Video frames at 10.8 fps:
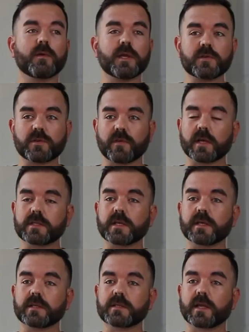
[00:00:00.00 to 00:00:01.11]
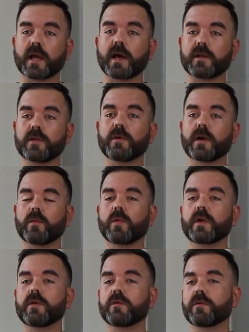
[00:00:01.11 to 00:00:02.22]
introverted? Like, how do you, what
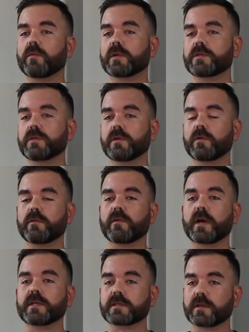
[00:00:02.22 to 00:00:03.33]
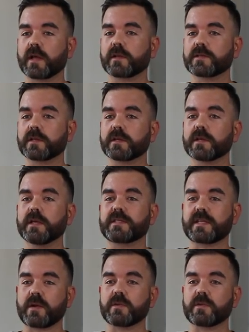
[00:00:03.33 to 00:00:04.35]
are your, what's your advice on how to stay